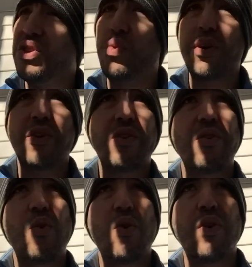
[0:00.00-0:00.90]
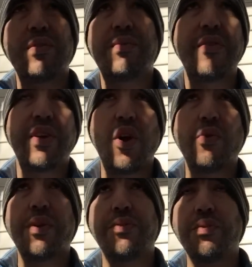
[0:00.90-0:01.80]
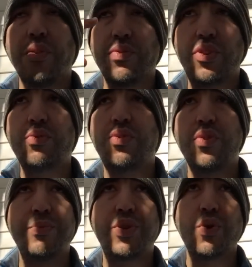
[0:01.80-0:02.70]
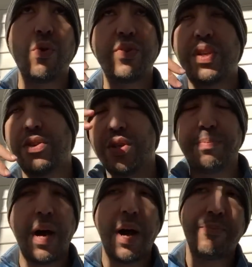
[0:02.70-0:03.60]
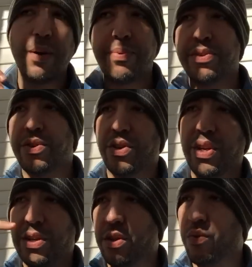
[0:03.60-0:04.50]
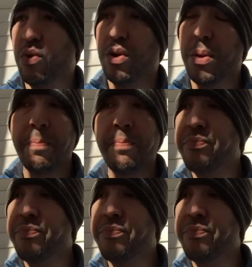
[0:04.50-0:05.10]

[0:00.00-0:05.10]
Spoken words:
Twitter or even going through those YouTube shorts that just pop up in successive order,